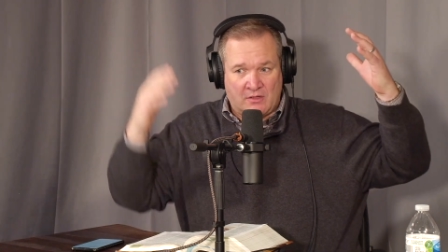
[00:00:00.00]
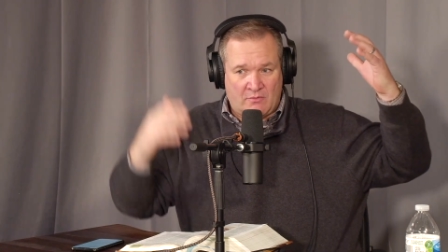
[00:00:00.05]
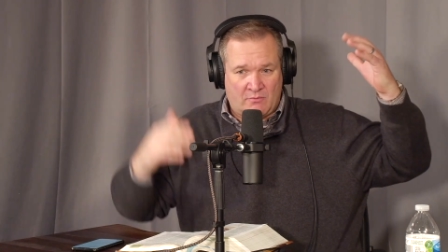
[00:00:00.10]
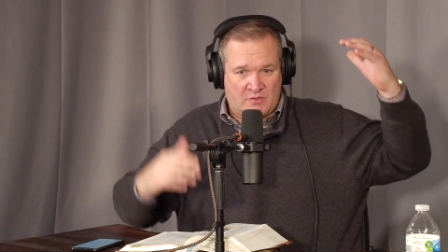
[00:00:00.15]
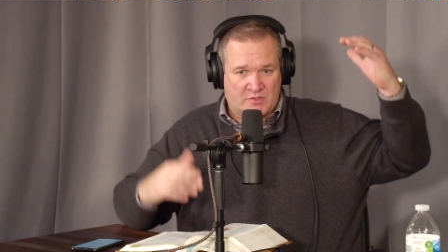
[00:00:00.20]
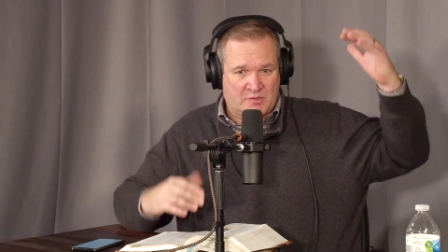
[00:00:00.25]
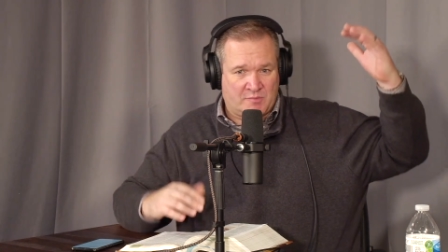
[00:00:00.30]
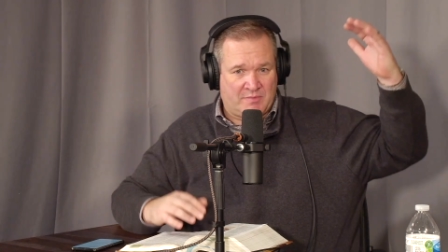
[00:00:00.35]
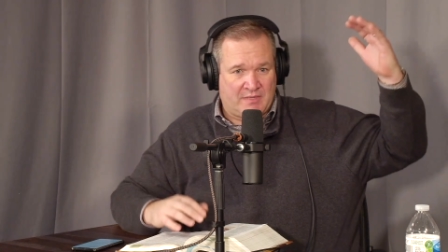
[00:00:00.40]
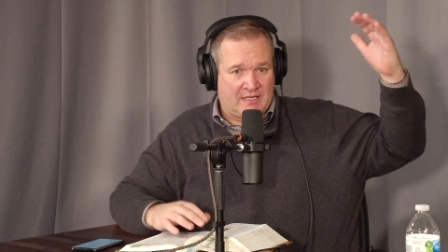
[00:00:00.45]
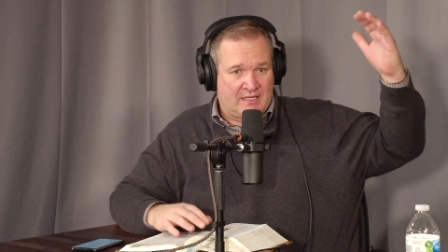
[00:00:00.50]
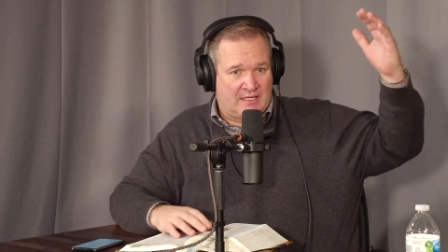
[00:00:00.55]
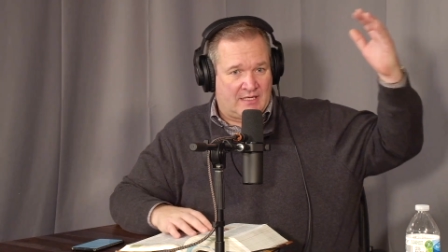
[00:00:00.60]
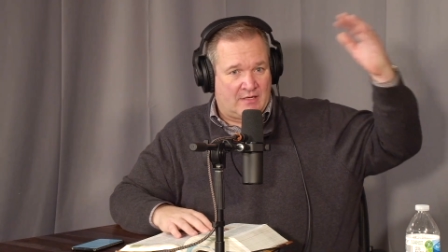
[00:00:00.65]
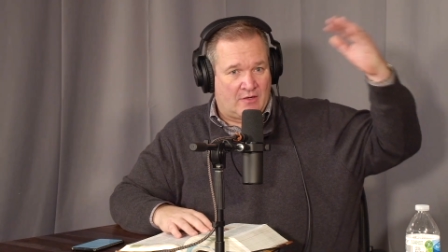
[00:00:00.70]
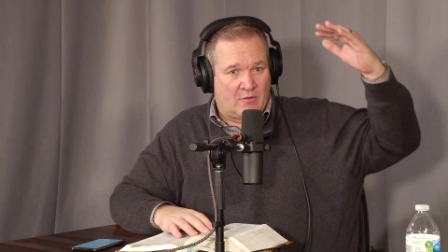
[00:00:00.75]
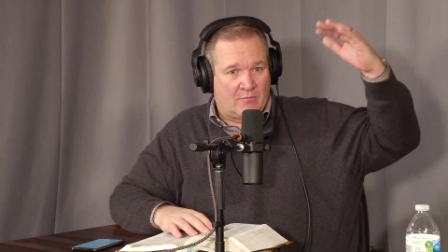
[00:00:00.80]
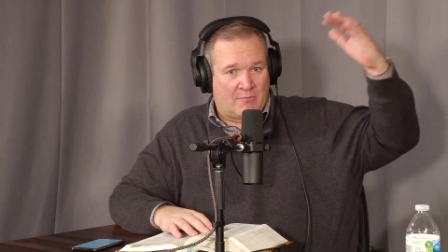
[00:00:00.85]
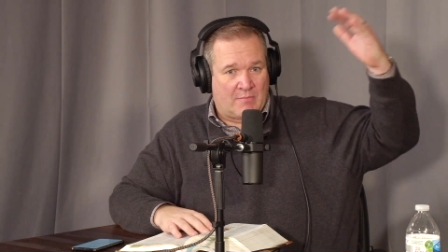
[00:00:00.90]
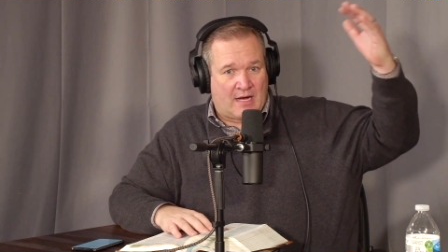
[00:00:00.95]
which would be,
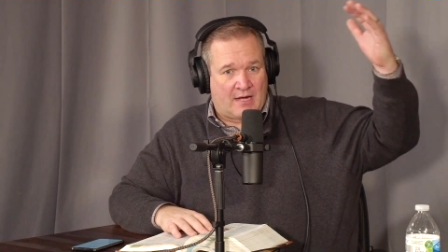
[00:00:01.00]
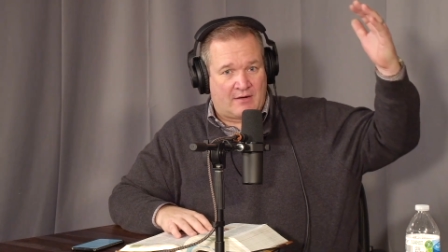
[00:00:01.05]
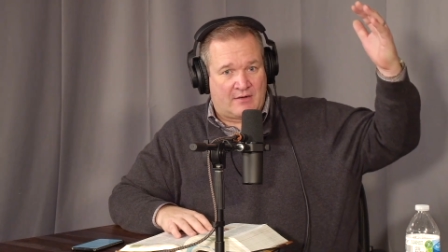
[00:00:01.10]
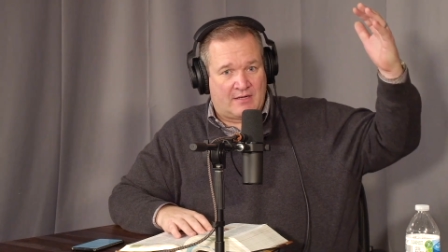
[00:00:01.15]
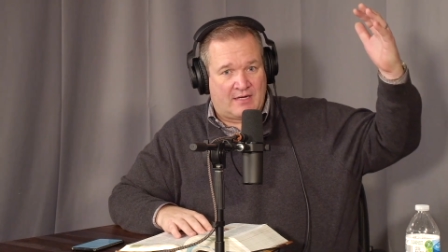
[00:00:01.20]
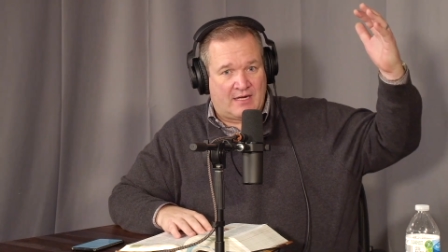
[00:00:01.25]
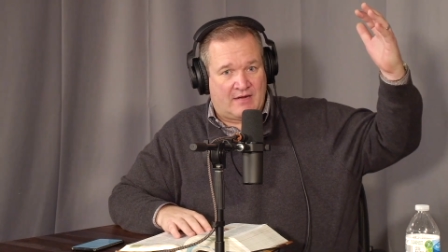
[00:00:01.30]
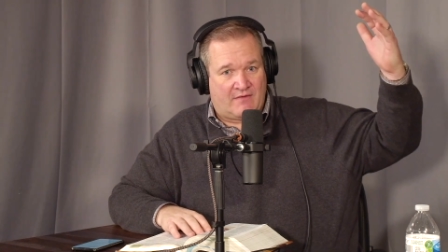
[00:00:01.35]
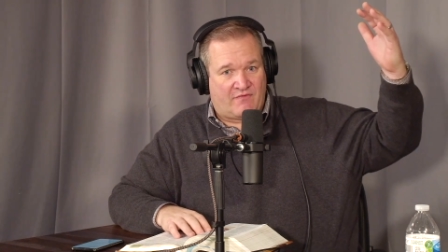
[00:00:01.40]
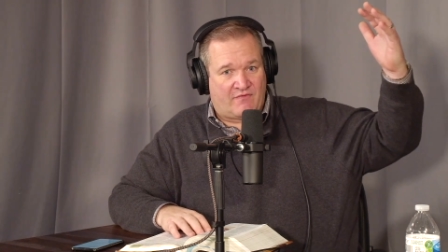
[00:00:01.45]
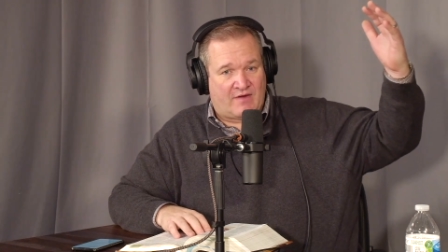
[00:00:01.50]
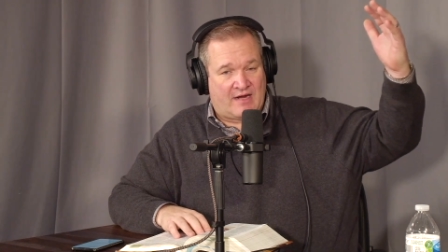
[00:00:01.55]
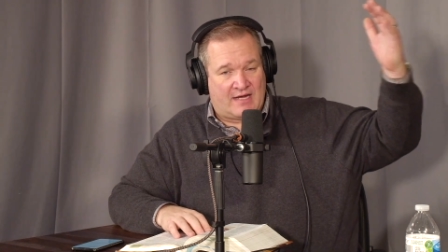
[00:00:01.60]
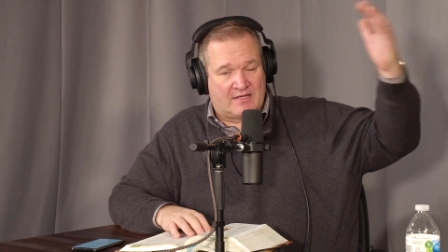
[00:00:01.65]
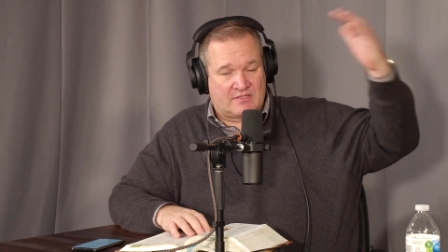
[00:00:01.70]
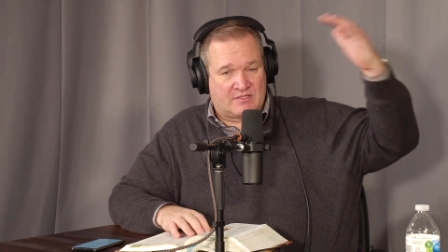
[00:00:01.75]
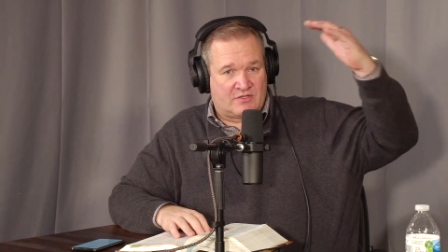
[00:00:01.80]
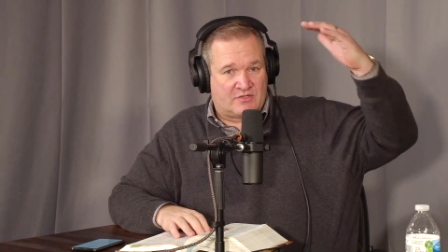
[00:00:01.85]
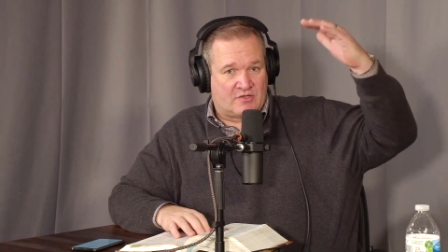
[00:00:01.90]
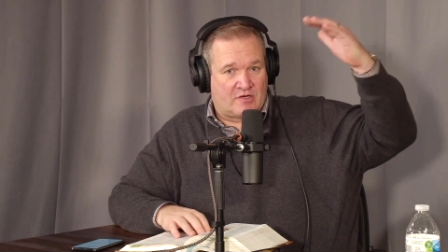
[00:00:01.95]
you know, modern day
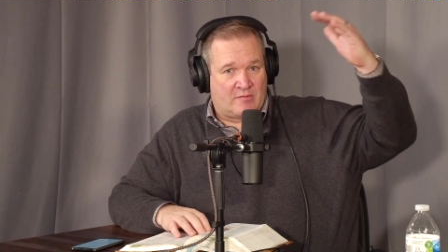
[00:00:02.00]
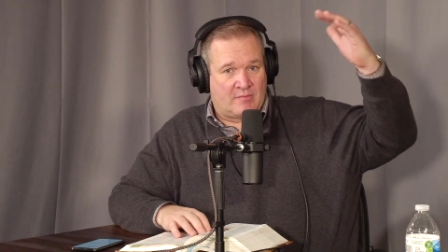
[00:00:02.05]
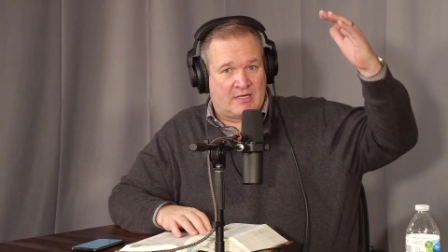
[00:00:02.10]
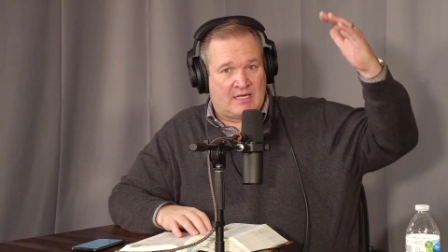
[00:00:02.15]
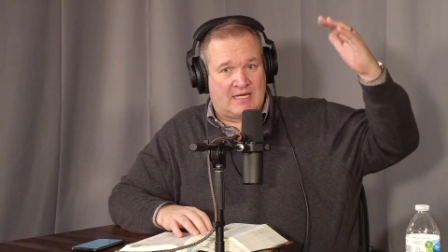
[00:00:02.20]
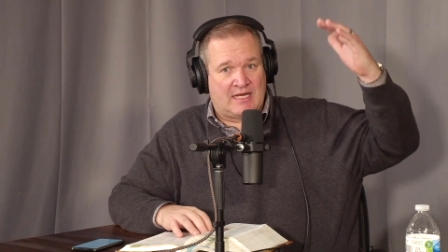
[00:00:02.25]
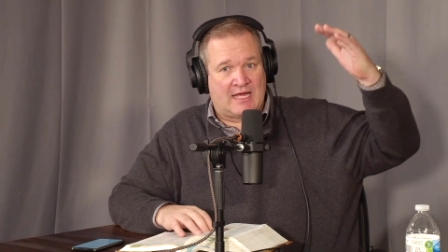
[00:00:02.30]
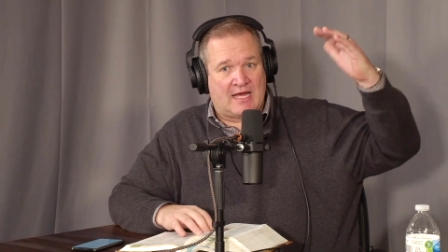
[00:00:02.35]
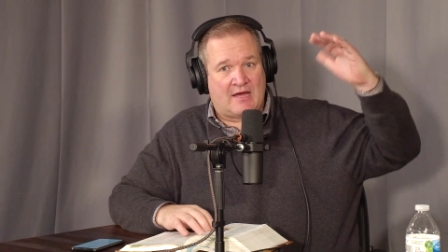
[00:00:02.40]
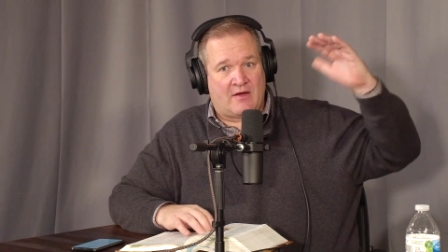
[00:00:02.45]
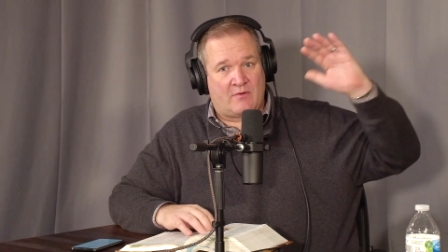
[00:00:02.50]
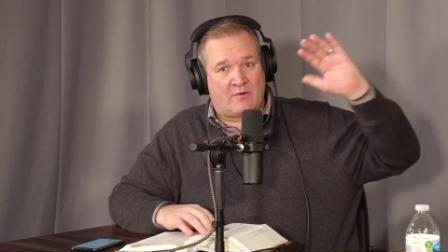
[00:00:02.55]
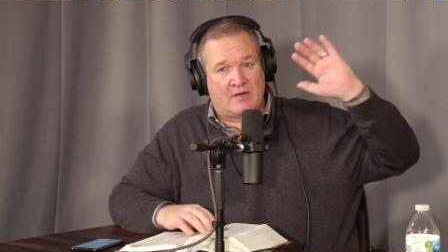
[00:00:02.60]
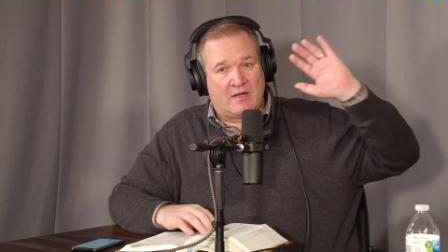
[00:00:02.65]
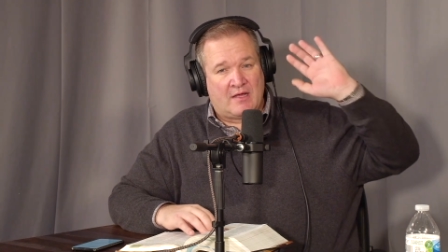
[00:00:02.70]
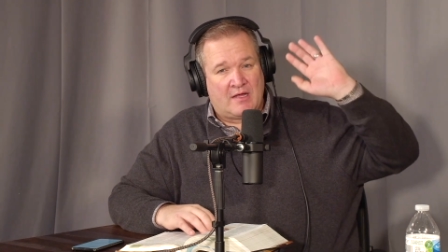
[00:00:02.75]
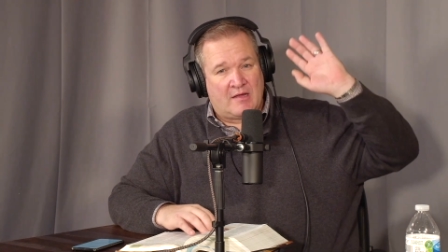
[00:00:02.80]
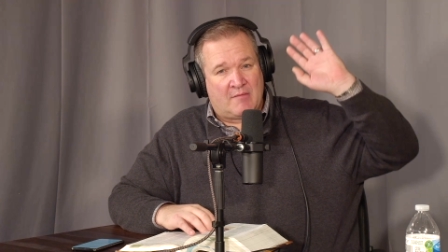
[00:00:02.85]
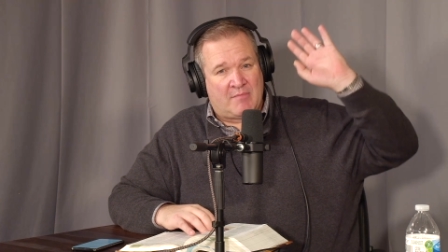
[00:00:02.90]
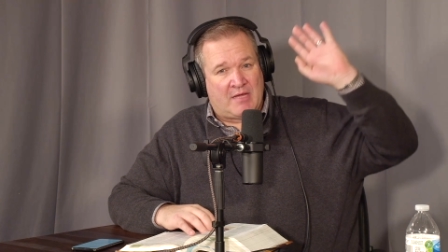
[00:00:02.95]
France and Germany now, and
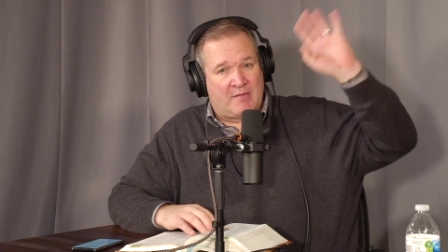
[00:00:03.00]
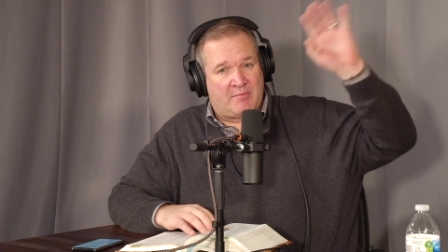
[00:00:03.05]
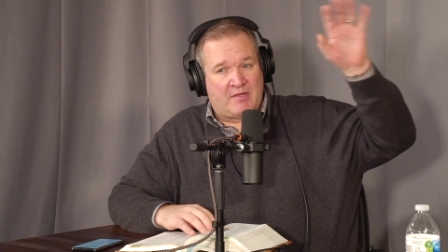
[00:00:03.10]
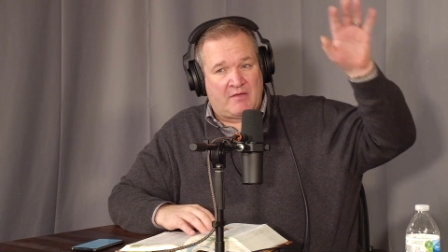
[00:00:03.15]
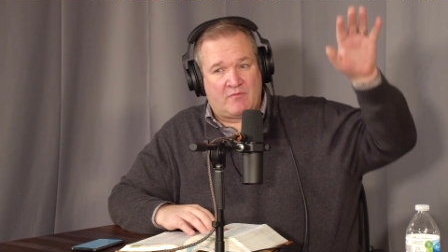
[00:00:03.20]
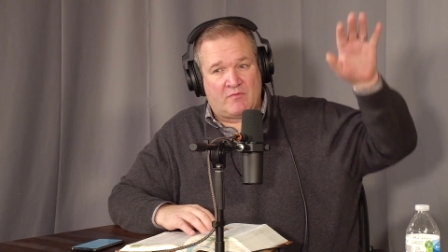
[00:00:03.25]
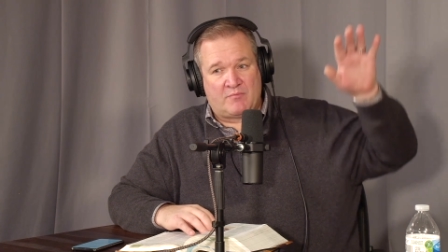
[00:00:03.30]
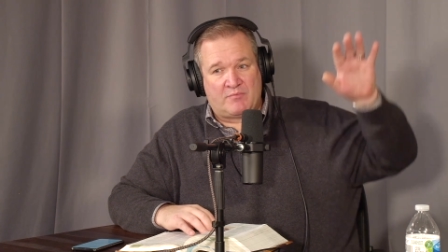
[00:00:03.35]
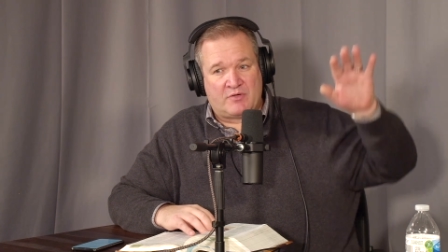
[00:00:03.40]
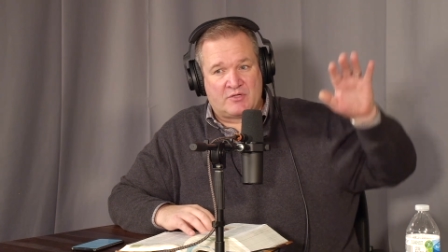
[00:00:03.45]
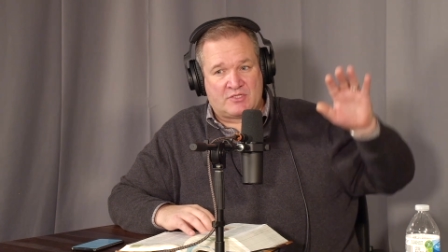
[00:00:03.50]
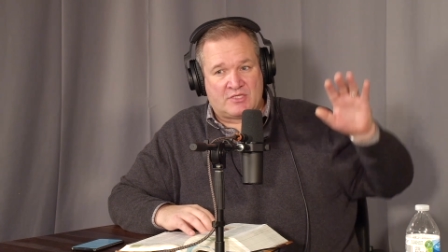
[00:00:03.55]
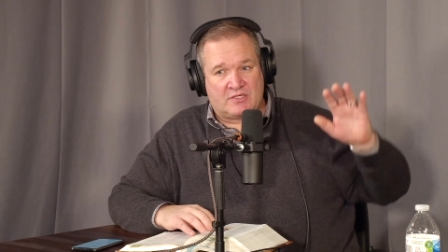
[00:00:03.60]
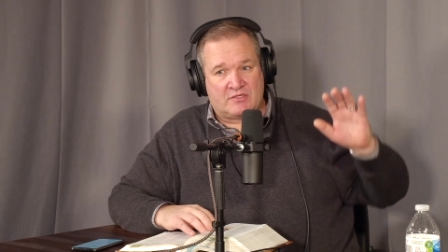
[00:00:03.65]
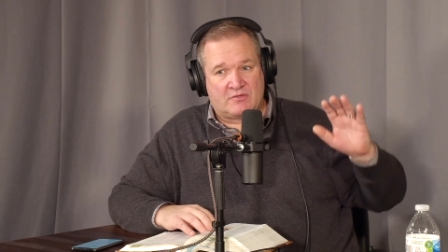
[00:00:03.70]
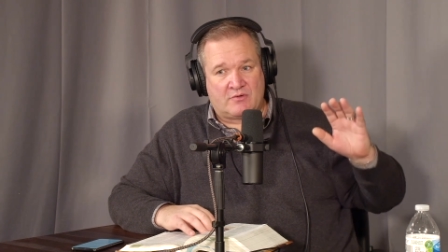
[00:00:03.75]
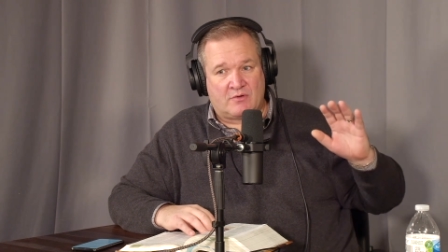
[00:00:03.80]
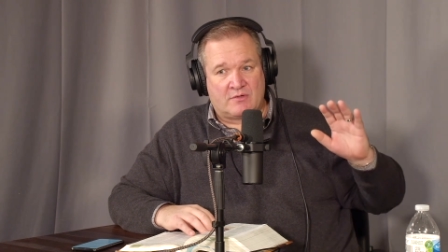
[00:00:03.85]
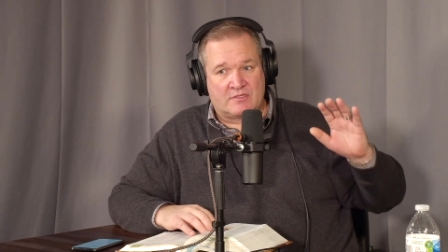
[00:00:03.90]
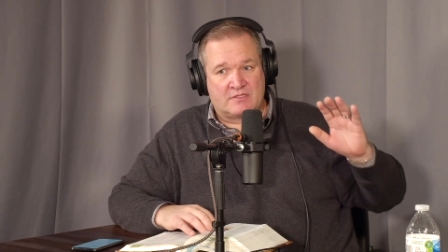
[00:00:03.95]
maybe even pushing
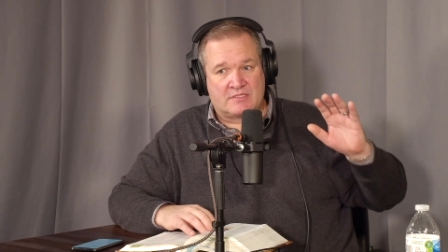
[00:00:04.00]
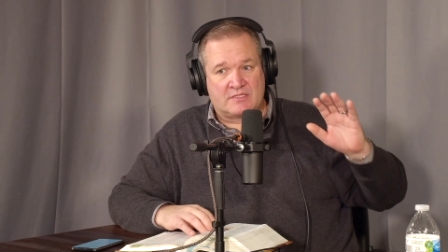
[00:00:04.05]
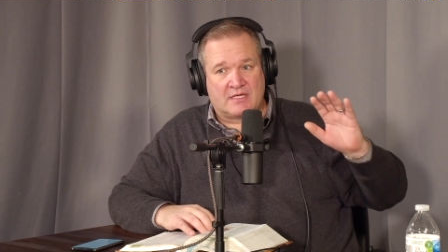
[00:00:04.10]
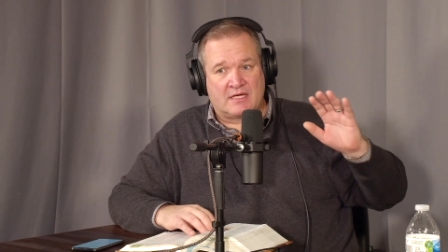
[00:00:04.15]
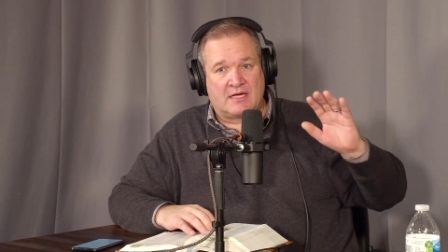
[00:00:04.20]
towards,